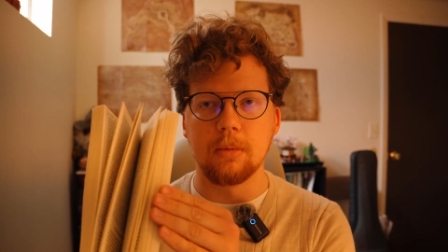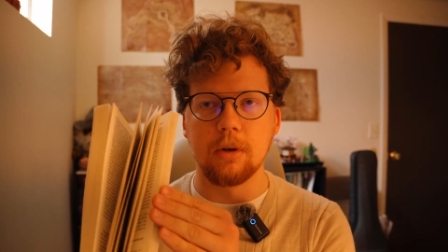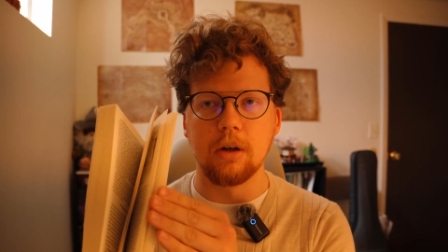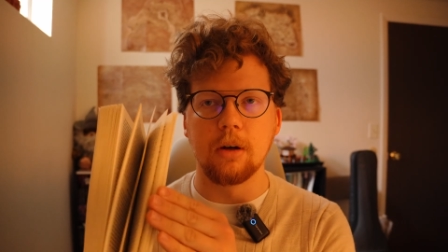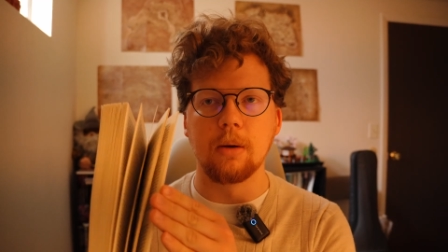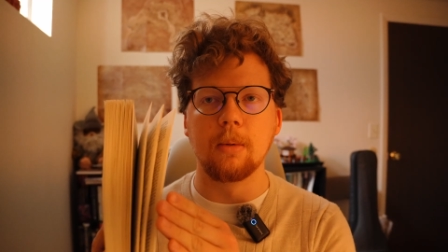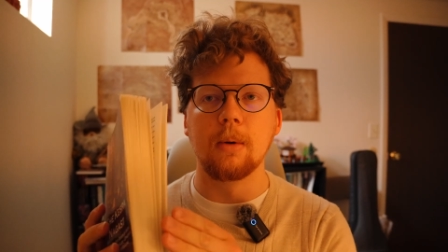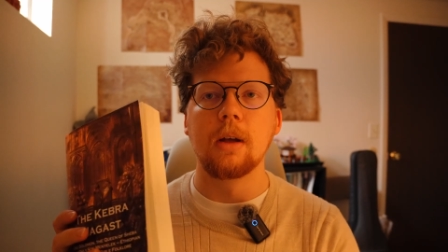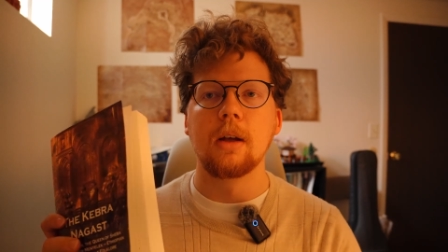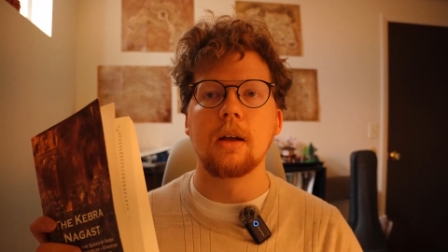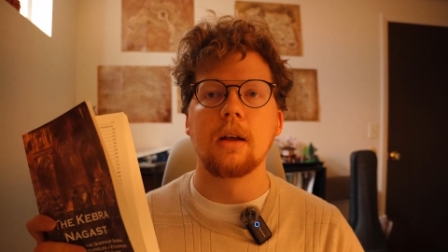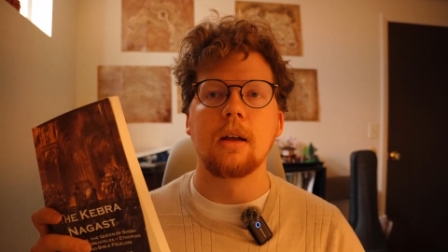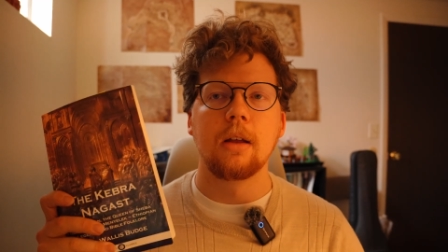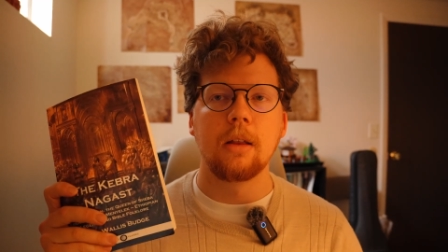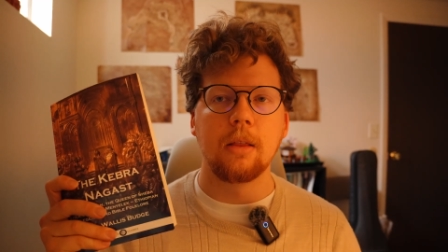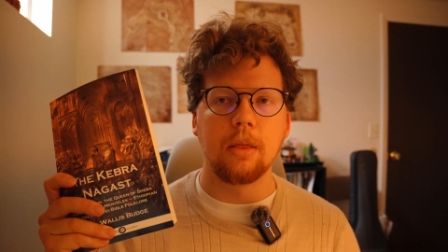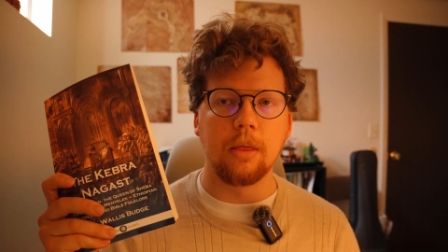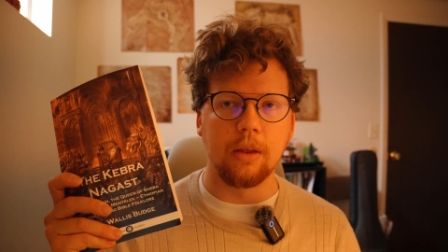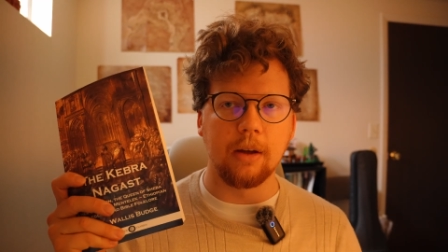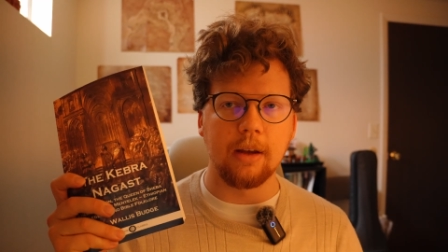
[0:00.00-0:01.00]
You know,
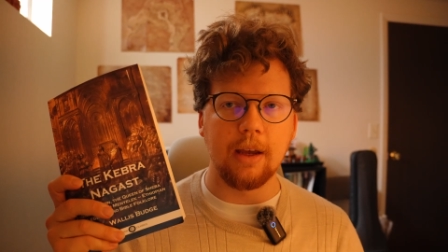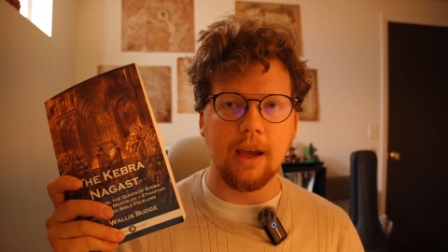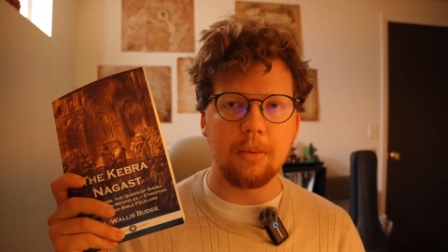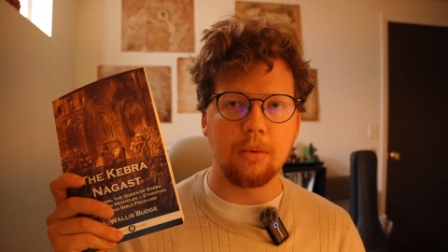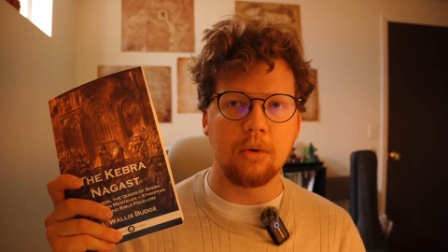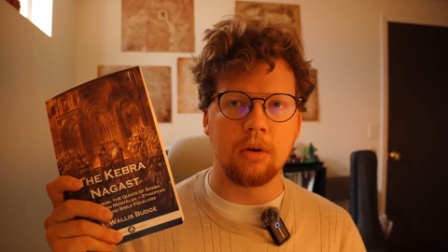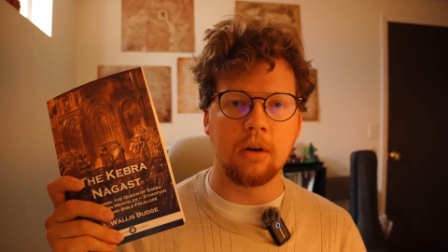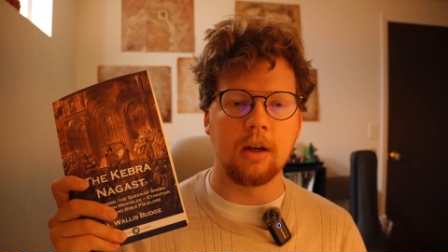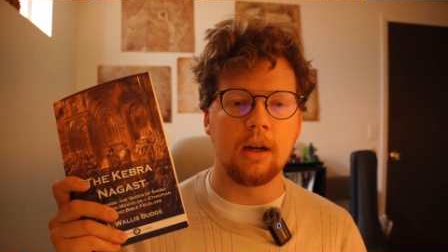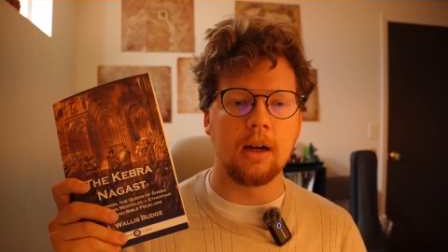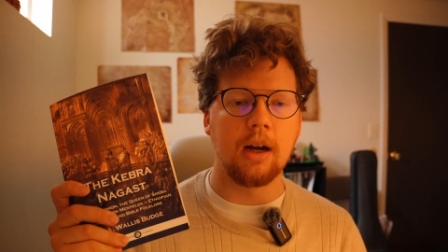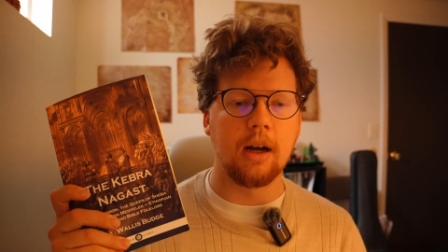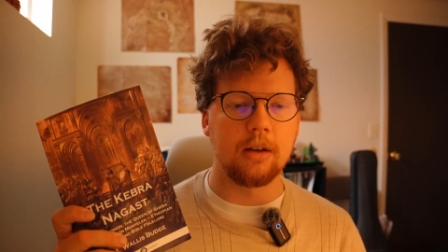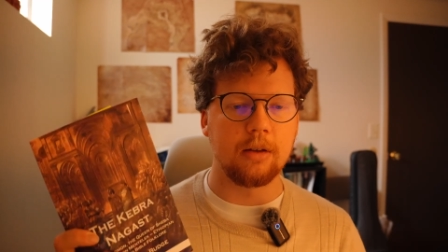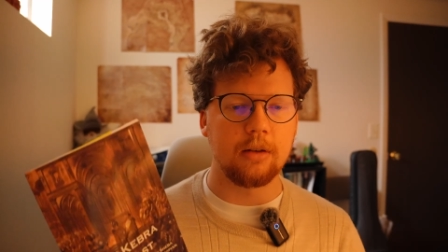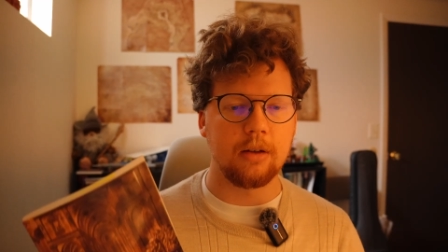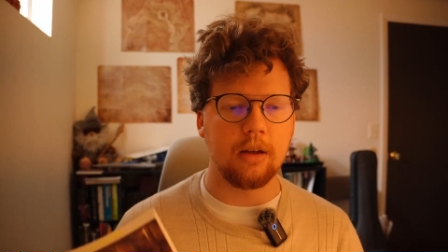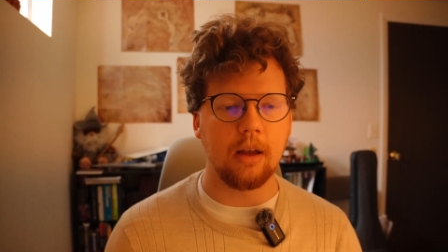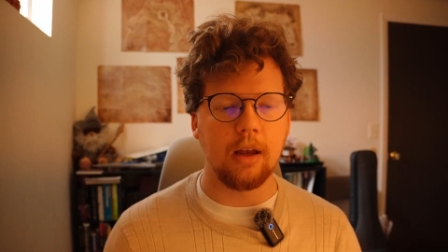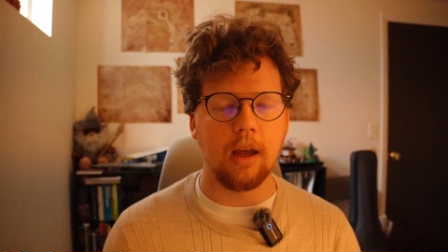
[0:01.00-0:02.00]
the Kebra
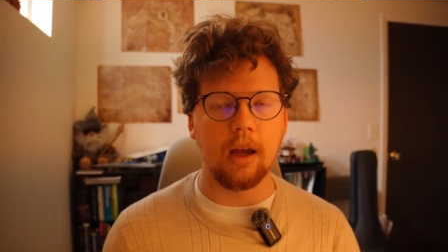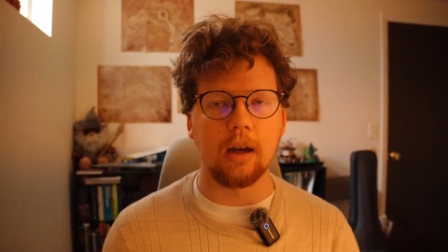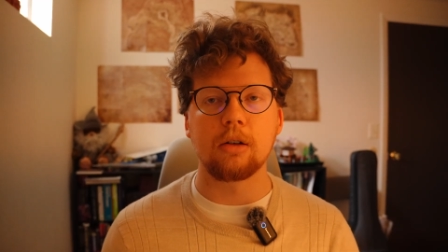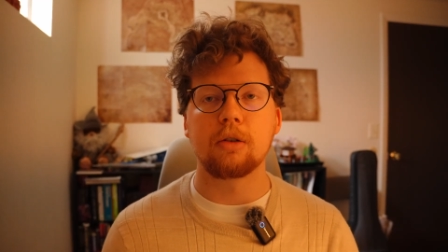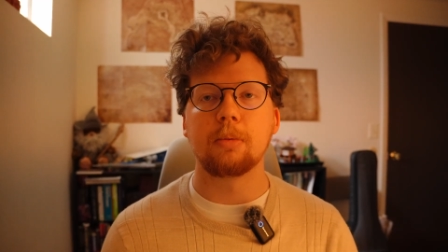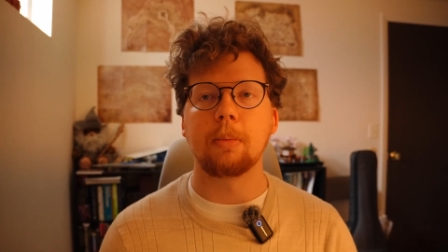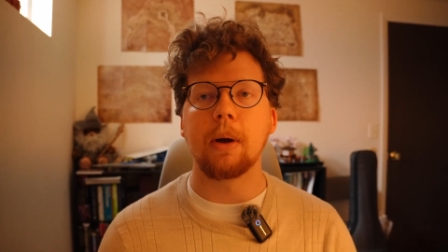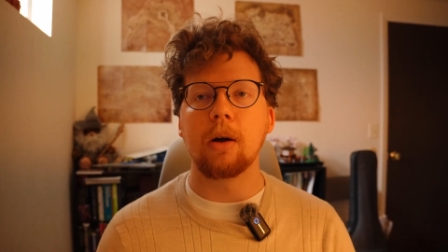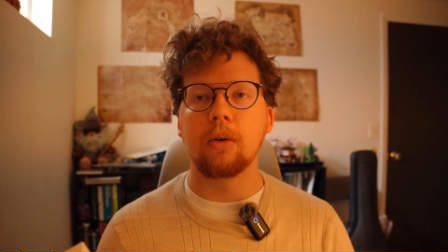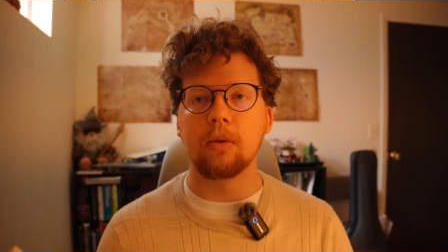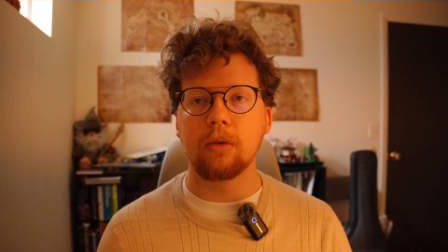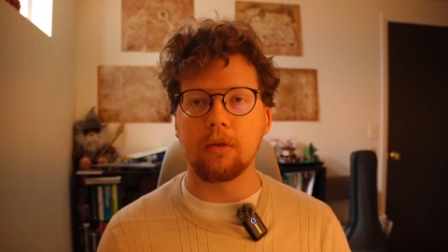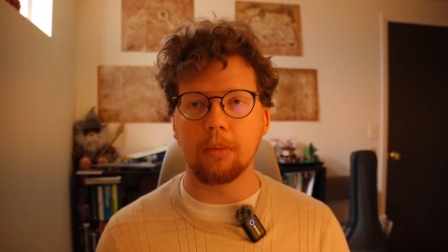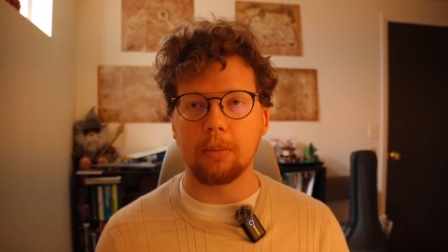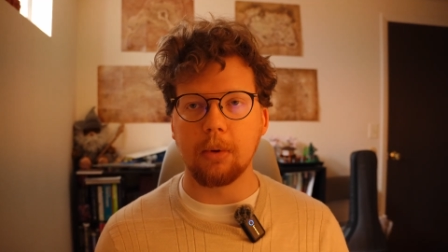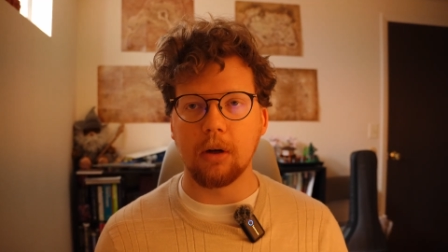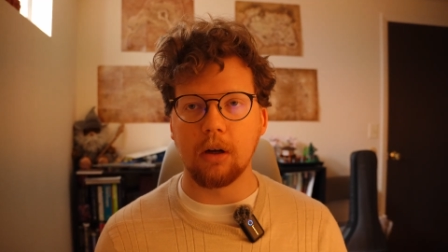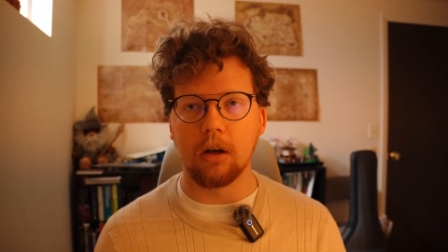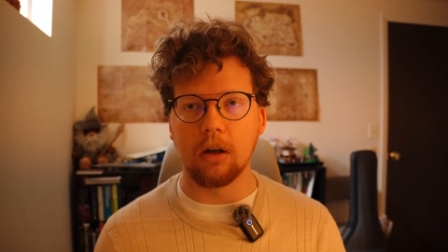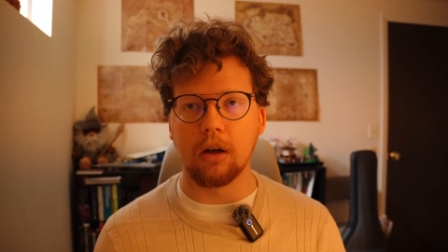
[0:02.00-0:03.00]
Nagast expounds
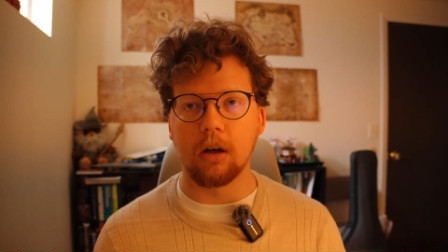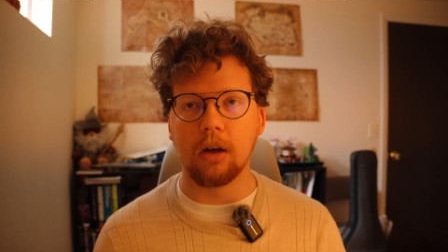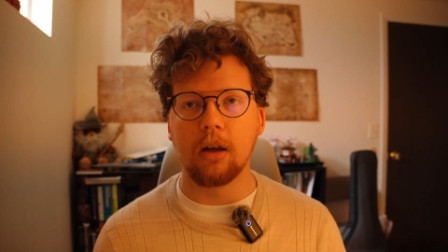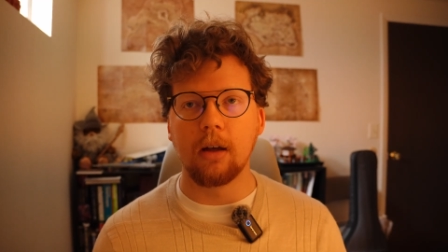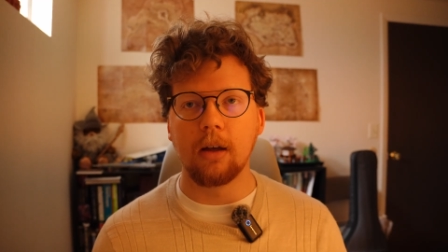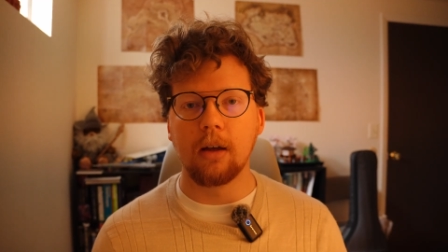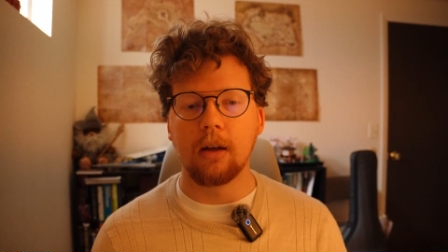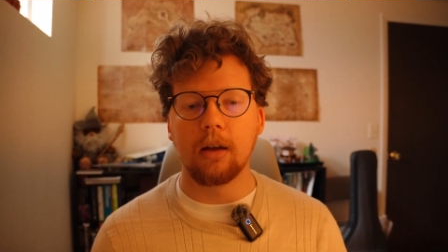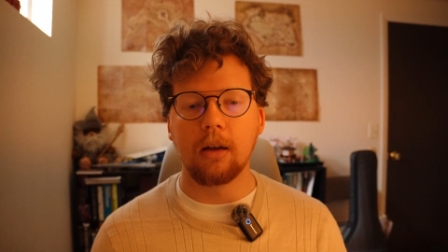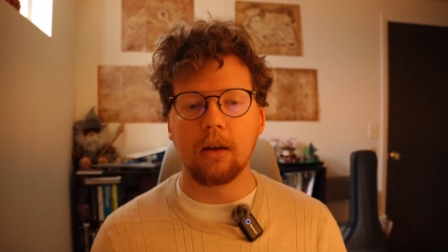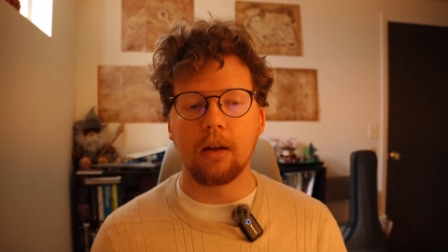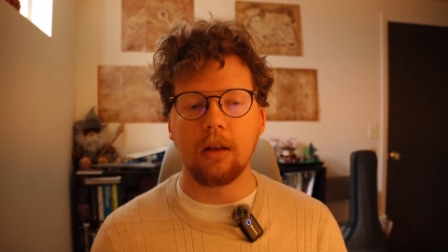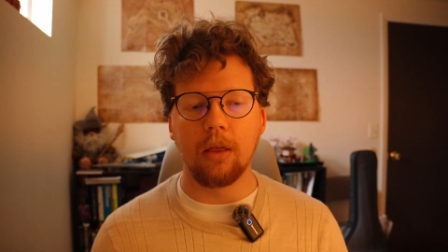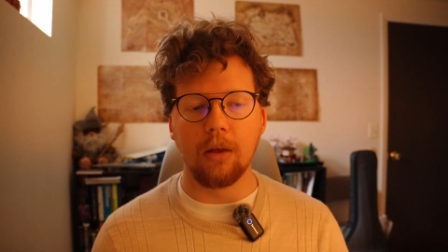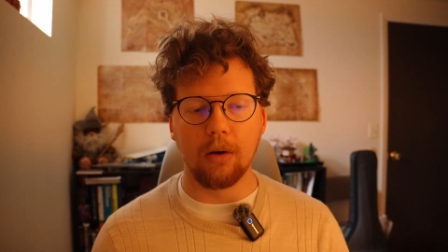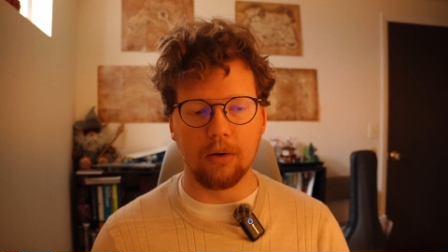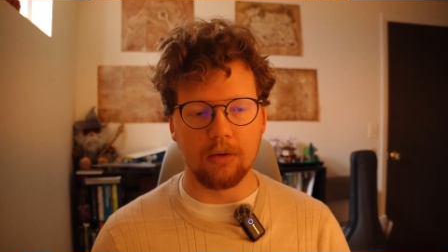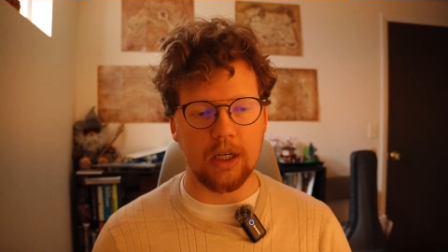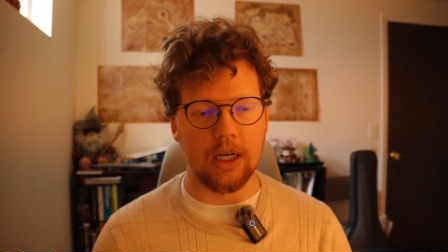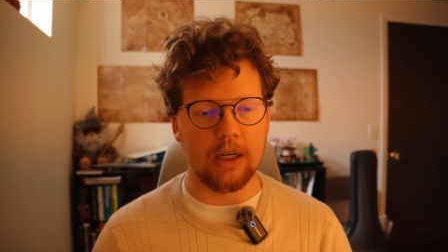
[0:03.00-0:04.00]
upon
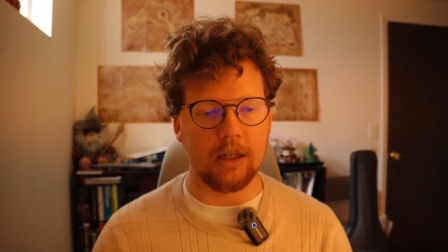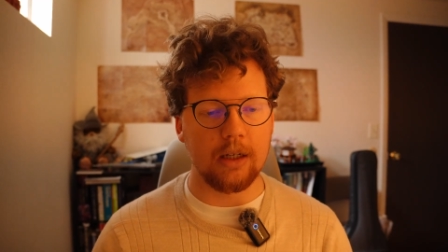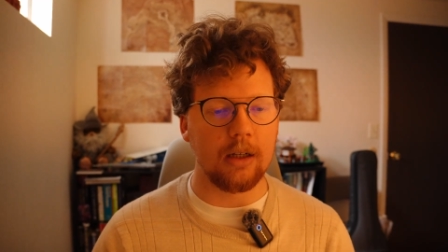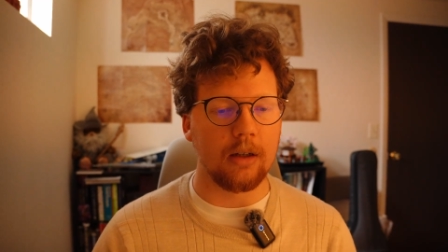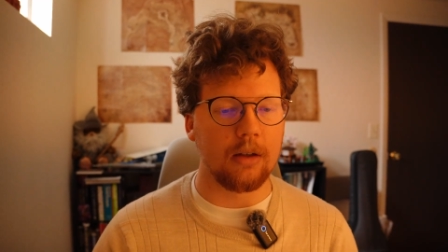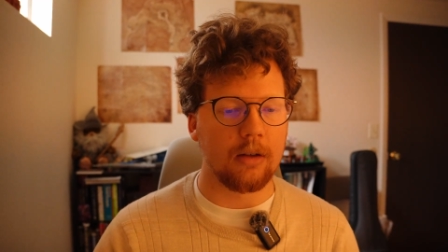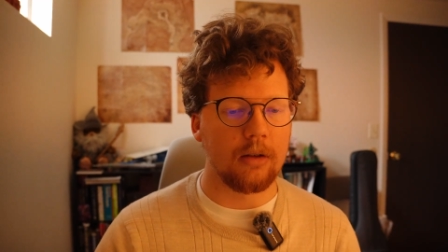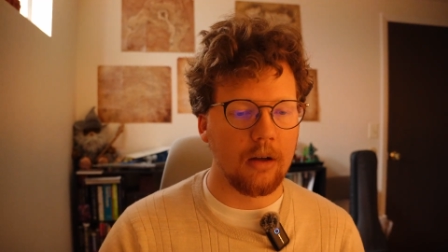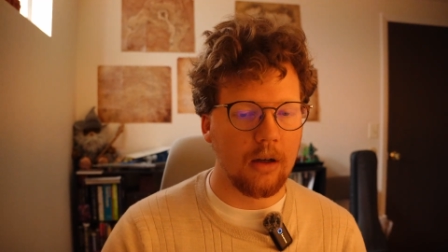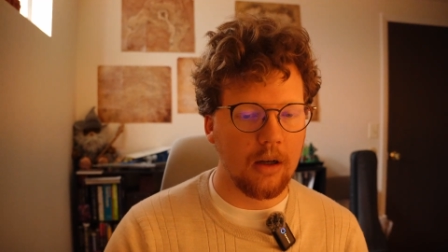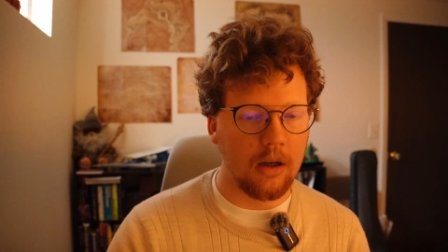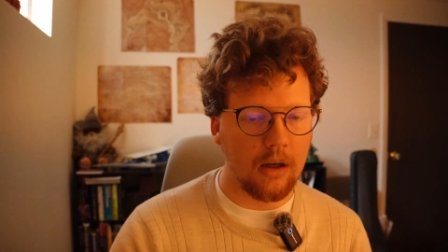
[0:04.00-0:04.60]
those ideas.